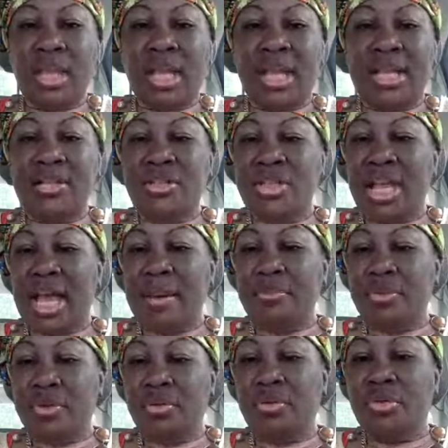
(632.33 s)
in
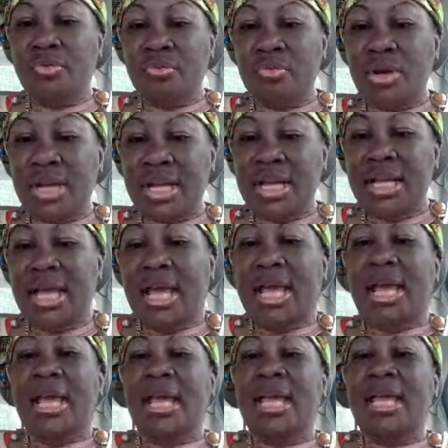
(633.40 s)
chapter 3
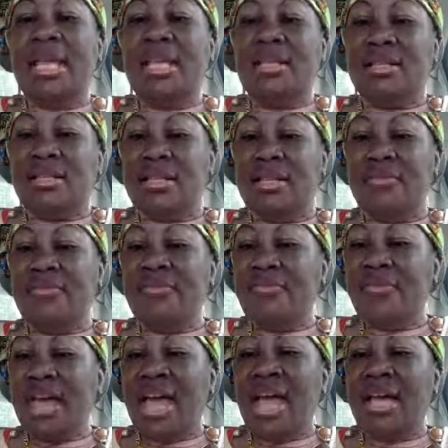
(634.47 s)
is the
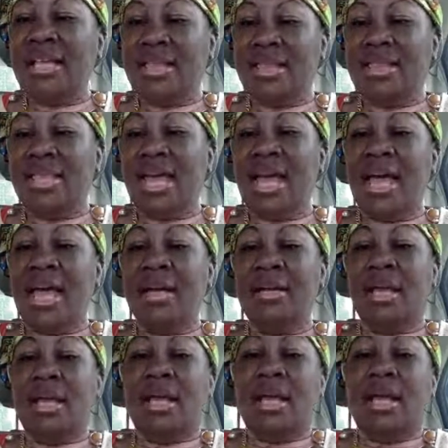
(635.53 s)
fact that
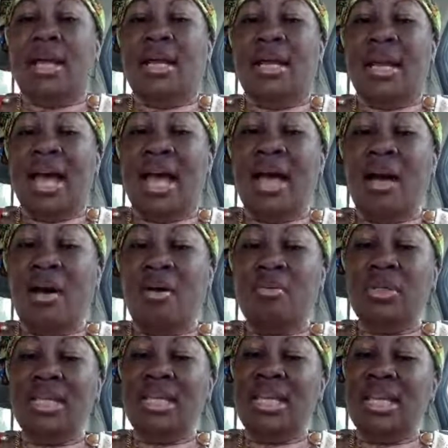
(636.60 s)
not
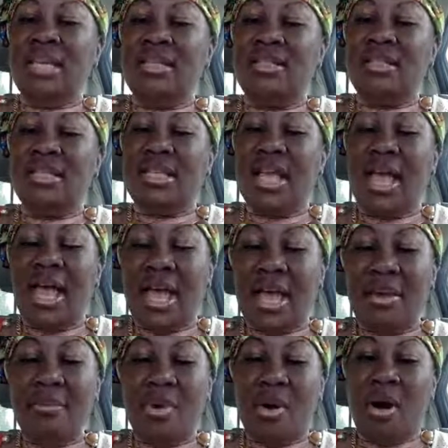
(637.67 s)
only is
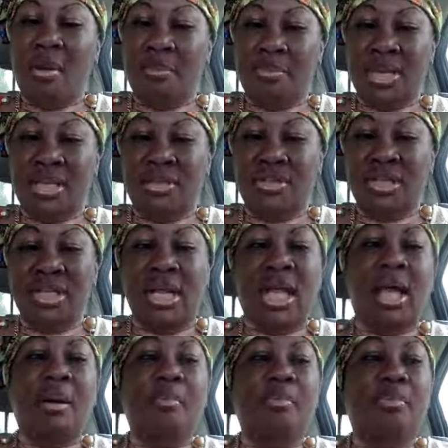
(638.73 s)
Tamar mentioned,
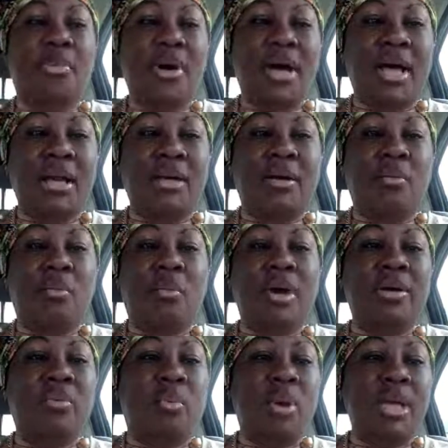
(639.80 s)
but
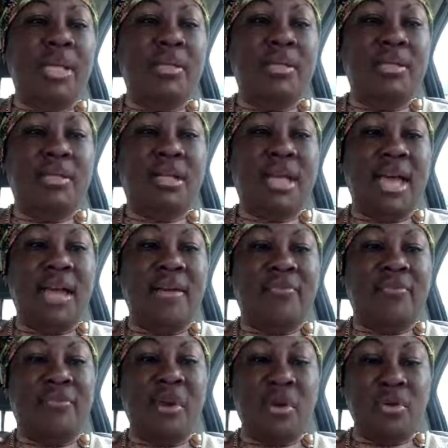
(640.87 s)
when we look at
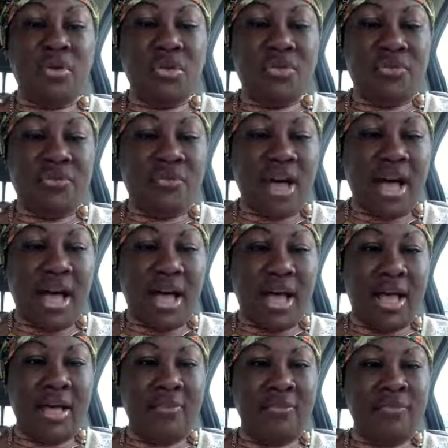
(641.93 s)
verse
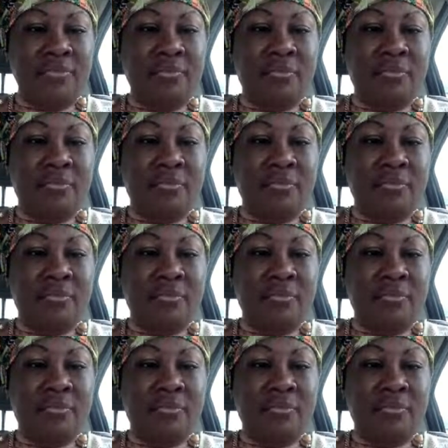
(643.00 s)
5,